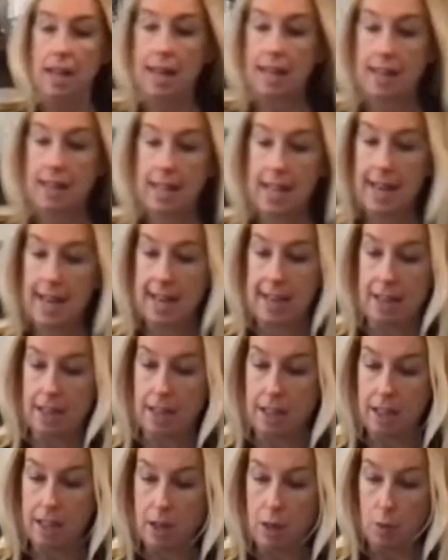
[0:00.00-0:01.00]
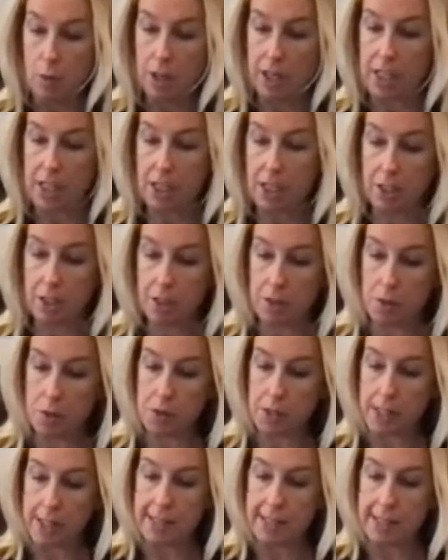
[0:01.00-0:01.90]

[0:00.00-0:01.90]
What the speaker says: Then we're going to use a